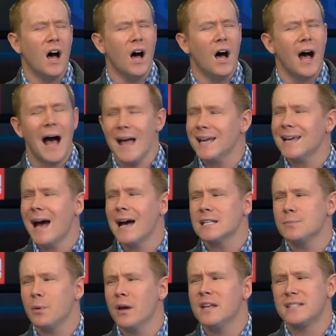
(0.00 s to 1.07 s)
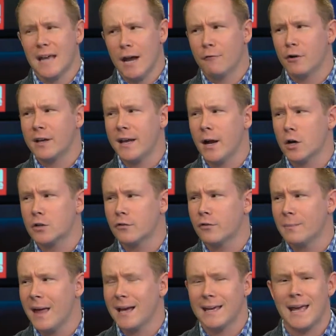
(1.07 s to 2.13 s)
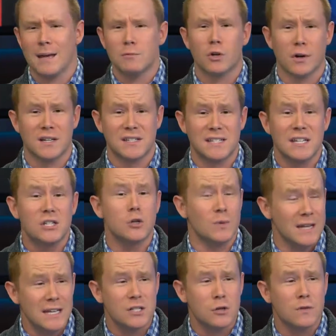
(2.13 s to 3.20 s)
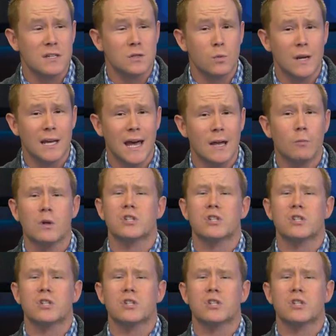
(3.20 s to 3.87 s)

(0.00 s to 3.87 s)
Uh, I cosplayed as every character from that game during C2E2 this weekend,